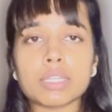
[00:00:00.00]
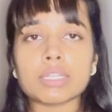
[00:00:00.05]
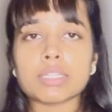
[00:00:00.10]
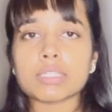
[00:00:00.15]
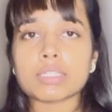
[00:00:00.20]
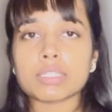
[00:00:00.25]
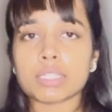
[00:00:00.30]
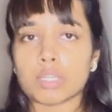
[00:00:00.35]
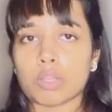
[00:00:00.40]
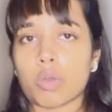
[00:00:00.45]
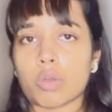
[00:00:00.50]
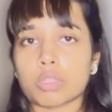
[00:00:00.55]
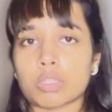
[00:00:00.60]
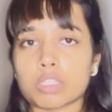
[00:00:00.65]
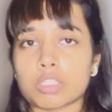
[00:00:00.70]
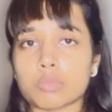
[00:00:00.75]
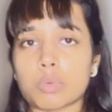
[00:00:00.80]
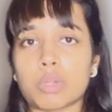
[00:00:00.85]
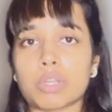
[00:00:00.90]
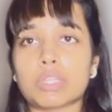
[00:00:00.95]
the sale on the
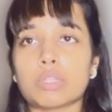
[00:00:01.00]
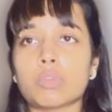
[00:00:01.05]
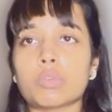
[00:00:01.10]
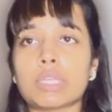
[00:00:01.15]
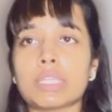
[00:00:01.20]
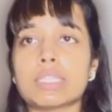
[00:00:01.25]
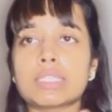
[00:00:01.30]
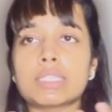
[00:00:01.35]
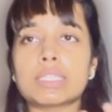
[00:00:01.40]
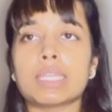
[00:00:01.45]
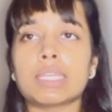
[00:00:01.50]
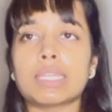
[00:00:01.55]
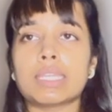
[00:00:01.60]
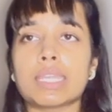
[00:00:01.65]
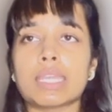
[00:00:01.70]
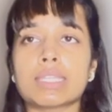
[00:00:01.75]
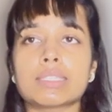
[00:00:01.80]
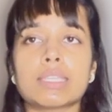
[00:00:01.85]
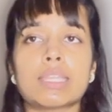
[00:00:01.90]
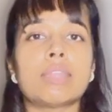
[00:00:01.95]
spot. You can say it
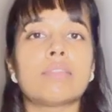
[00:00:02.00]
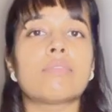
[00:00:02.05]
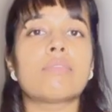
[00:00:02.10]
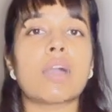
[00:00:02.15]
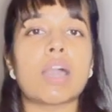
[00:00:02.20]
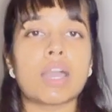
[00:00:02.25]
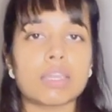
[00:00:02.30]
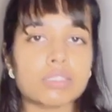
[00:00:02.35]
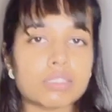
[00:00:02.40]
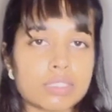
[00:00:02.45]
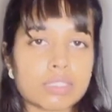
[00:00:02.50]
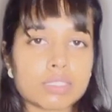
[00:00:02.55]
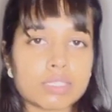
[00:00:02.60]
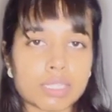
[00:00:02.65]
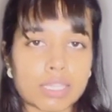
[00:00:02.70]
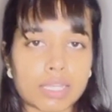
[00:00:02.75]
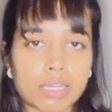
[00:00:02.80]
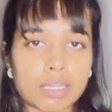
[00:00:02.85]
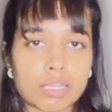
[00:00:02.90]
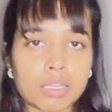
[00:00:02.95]
as an advance
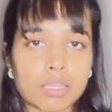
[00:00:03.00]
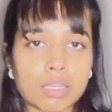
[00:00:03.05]
sale.